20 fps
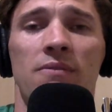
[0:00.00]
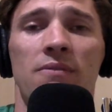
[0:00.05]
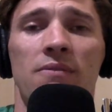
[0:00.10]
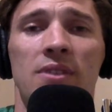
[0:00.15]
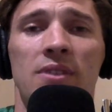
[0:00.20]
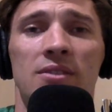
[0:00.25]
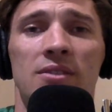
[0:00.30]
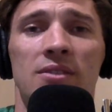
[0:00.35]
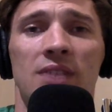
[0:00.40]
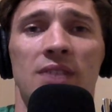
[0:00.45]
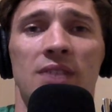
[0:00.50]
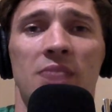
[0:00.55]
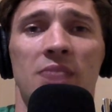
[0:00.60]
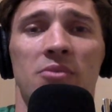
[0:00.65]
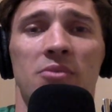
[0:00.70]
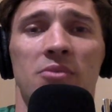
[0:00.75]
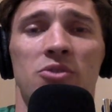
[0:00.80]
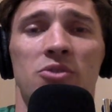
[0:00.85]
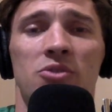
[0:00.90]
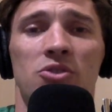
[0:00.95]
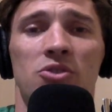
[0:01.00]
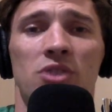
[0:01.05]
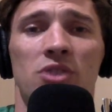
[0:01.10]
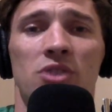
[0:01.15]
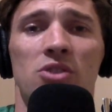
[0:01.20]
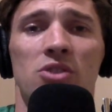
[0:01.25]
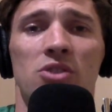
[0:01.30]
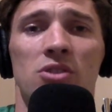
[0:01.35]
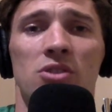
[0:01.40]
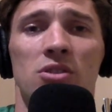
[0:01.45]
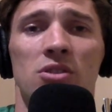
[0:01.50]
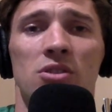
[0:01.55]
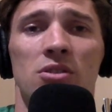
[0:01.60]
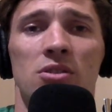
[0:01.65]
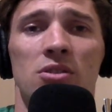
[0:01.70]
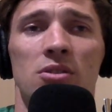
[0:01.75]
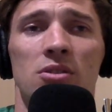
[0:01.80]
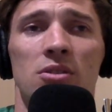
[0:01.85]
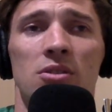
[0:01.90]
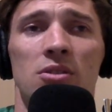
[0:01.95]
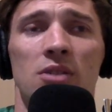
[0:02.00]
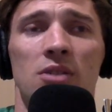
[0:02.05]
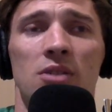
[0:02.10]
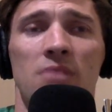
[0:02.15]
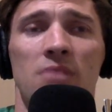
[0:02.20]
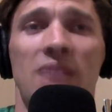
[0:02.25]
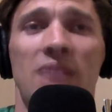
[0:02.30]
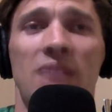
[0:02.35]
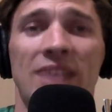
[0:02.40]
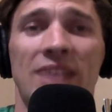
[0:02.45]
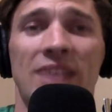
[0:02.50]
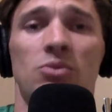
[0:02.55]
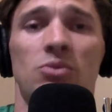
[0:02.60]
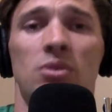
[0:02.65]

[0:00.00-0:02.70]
this type of structure, if that's where you